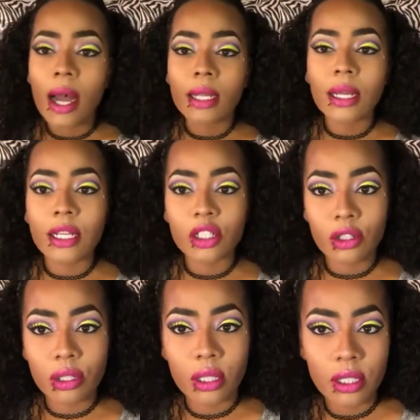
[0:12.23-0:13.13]
eyelash
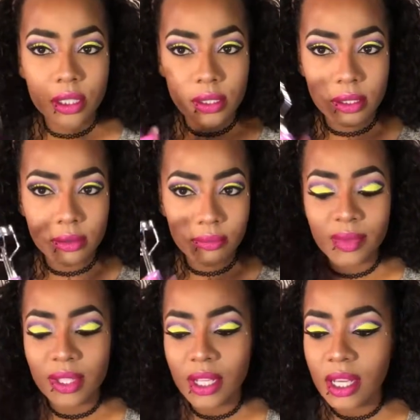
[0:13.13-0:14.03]
curlers
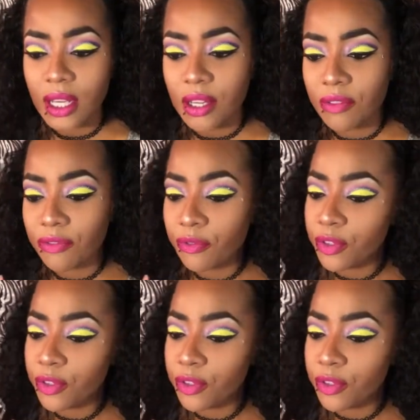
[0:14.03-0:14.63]
if